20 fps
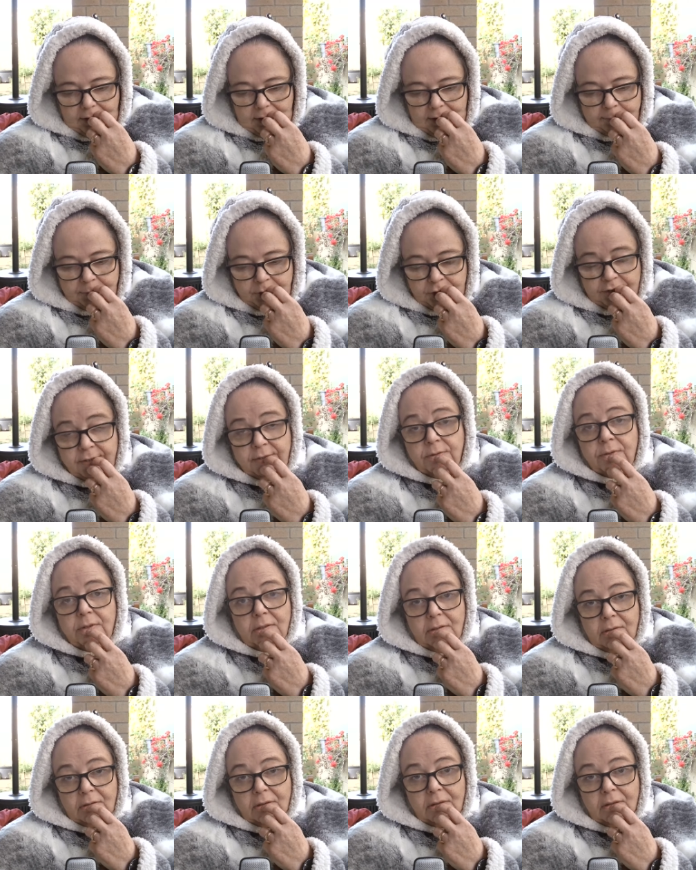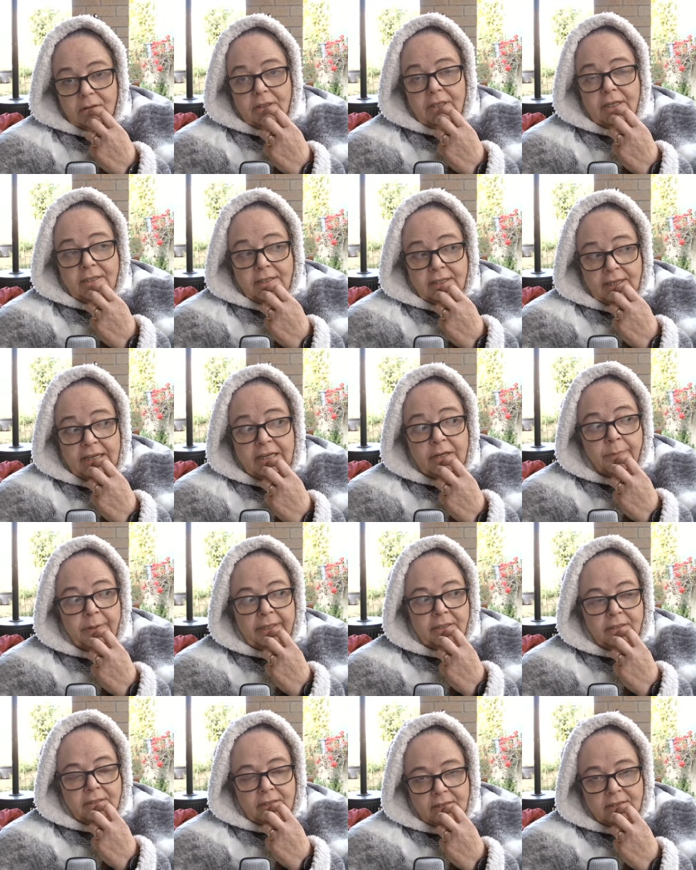I'm just
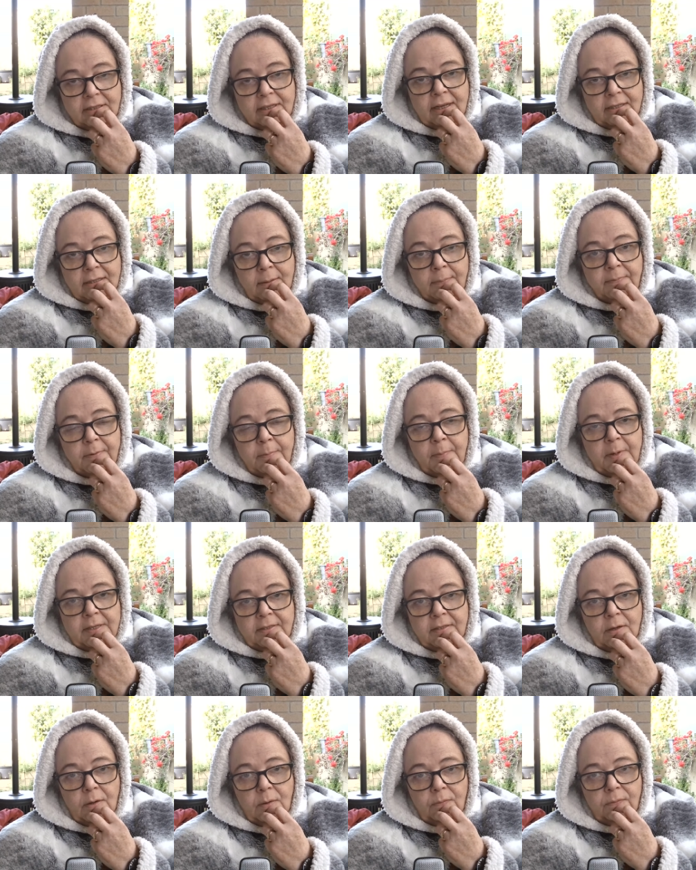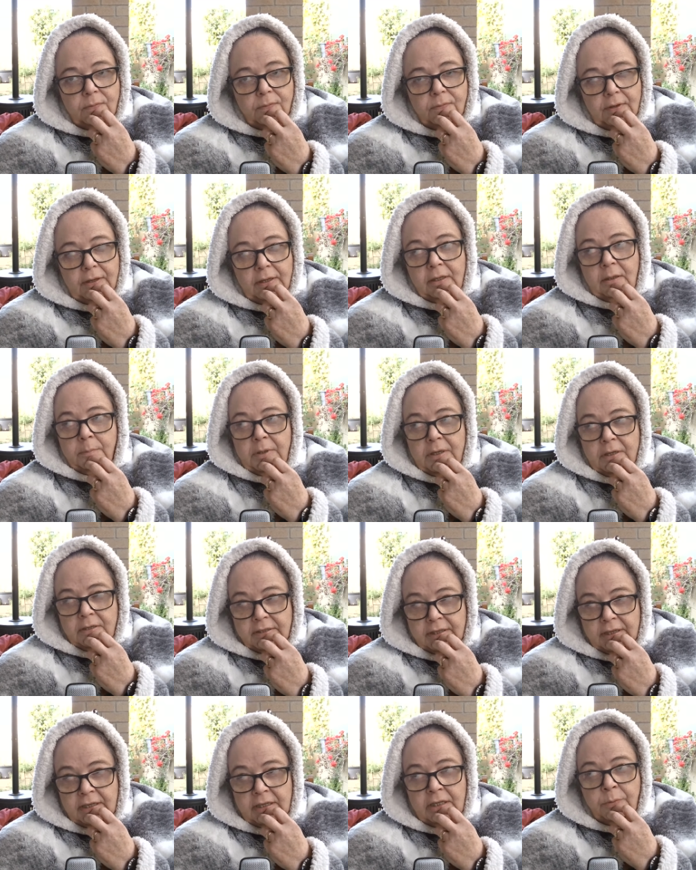continuing to stand up for myself and I'm
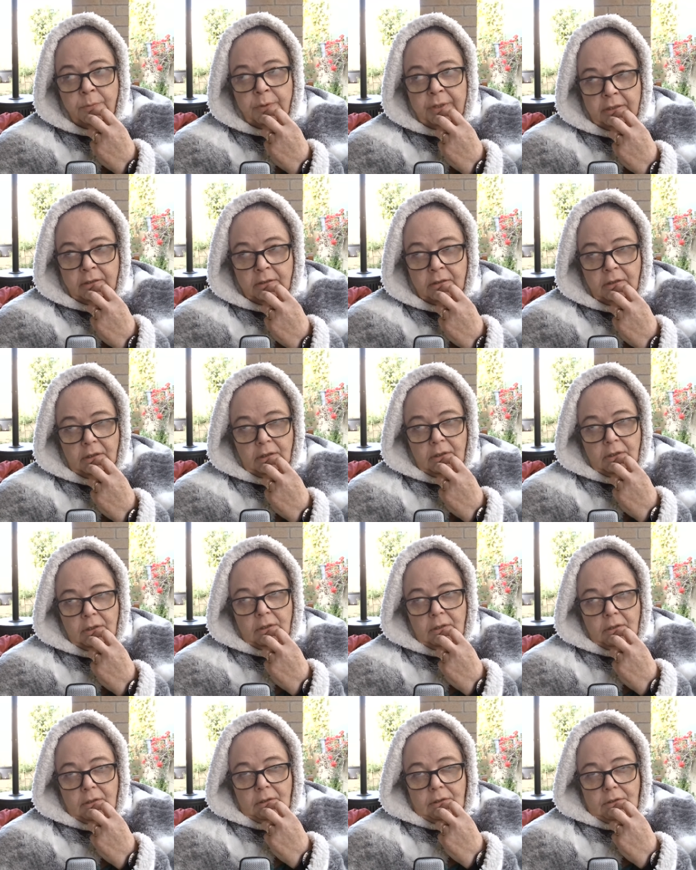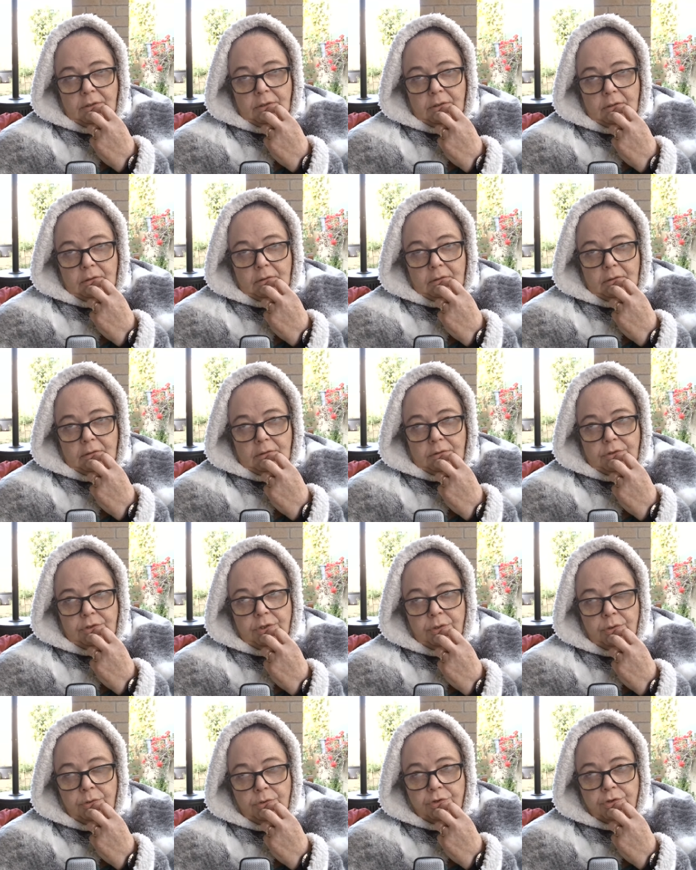continuing
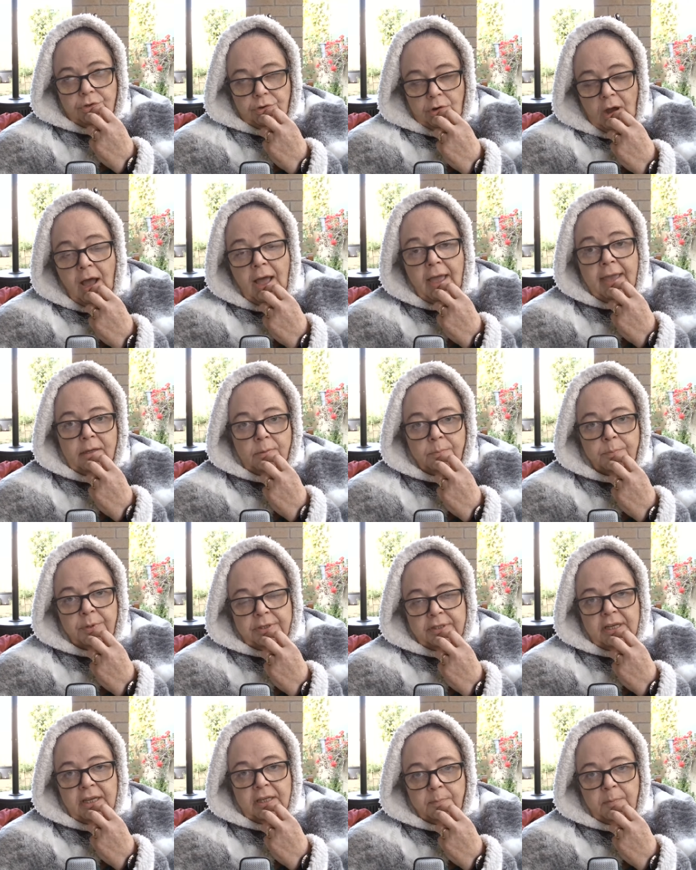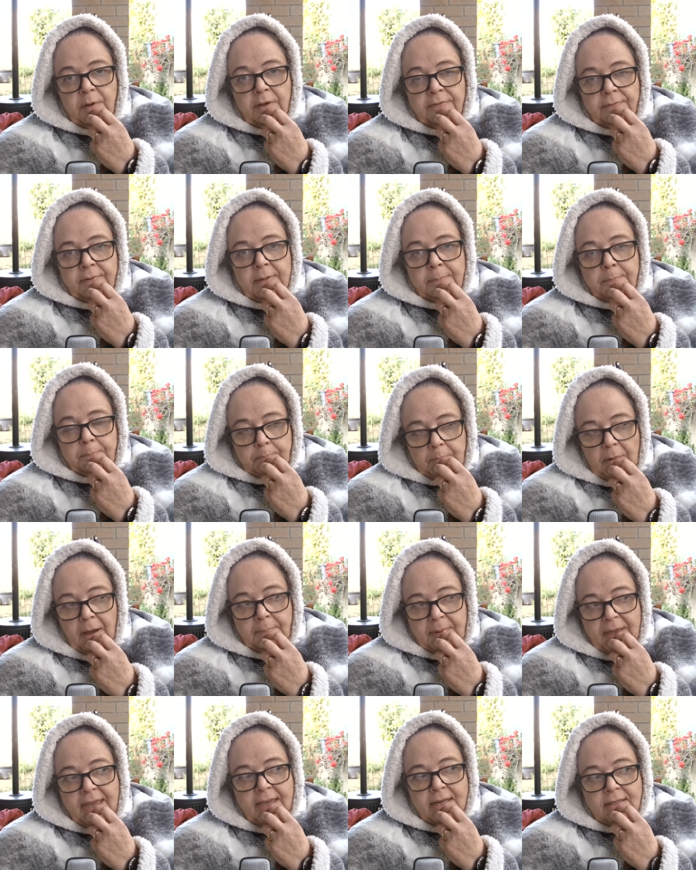to try and protect my my
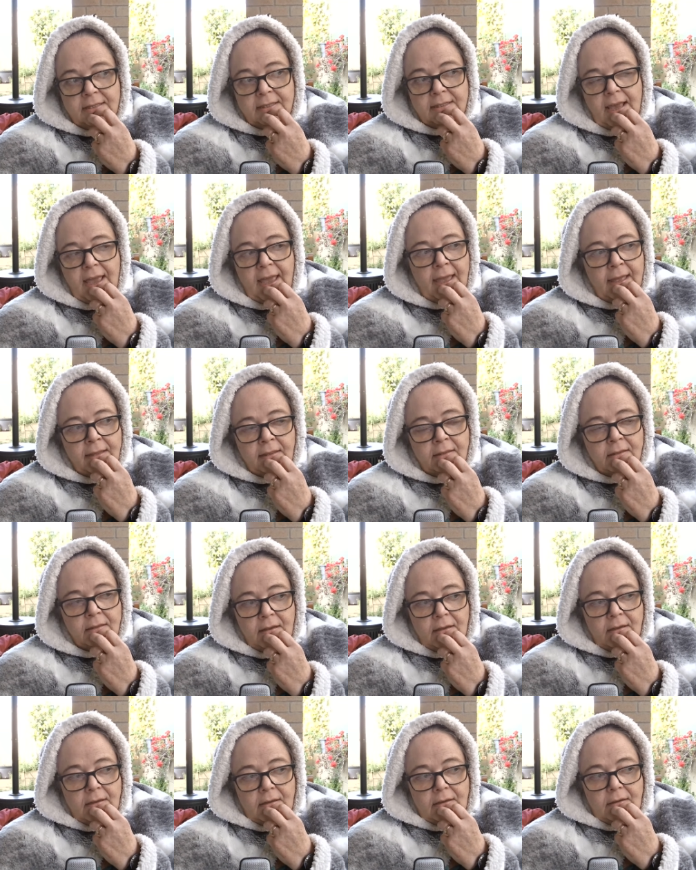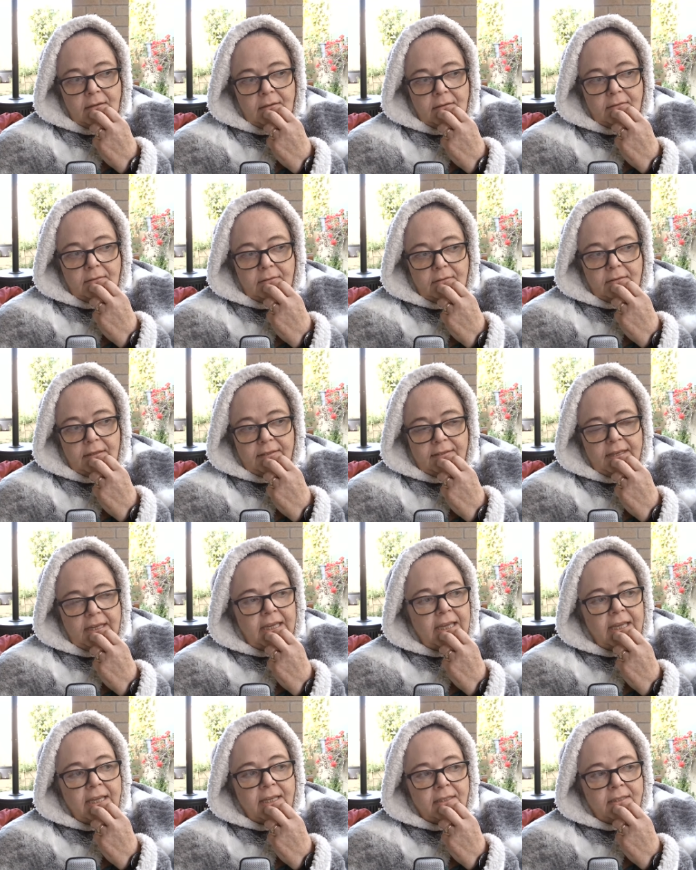peace. And the
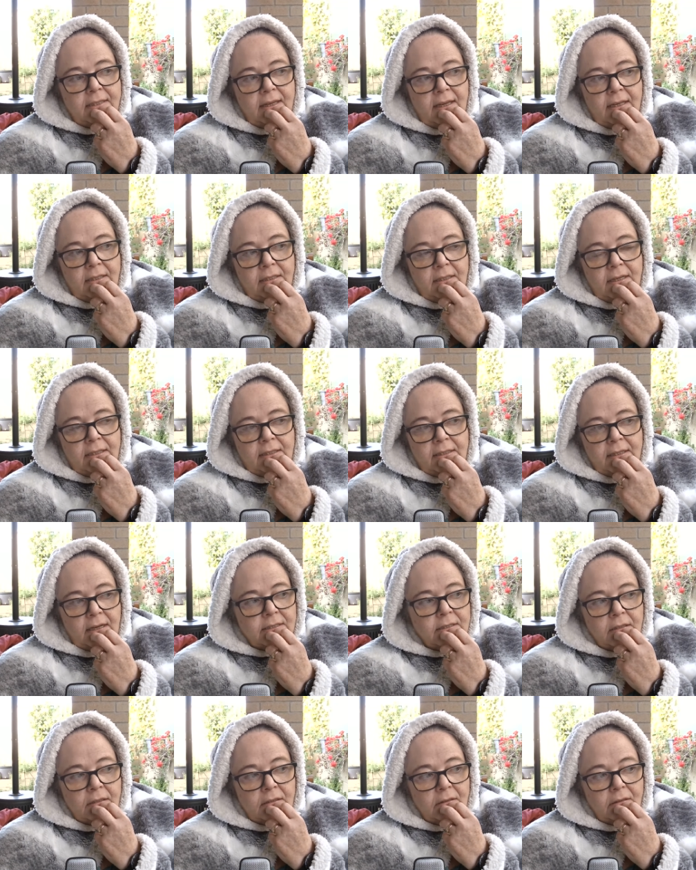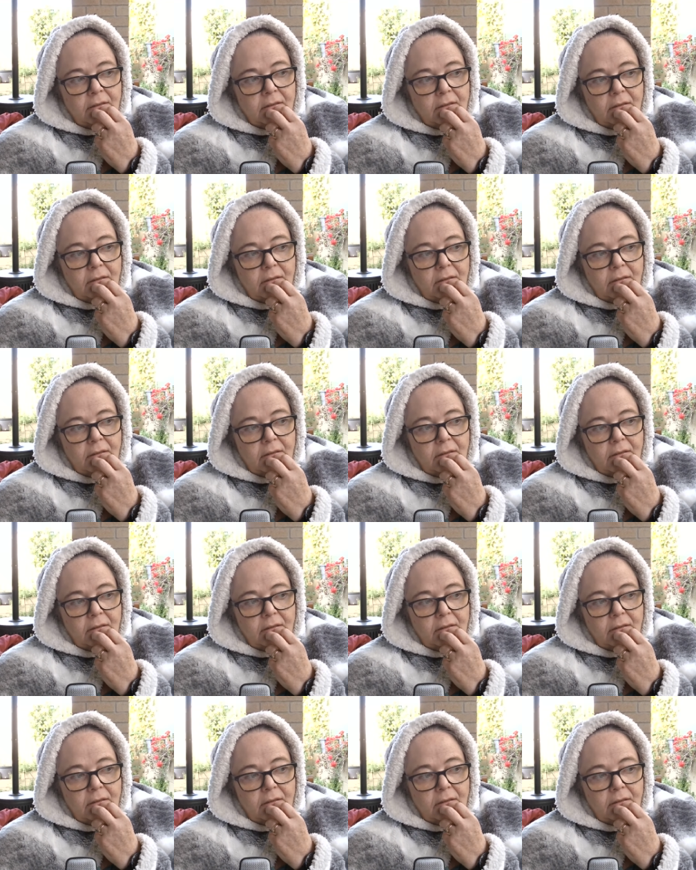thing is, it it doesn't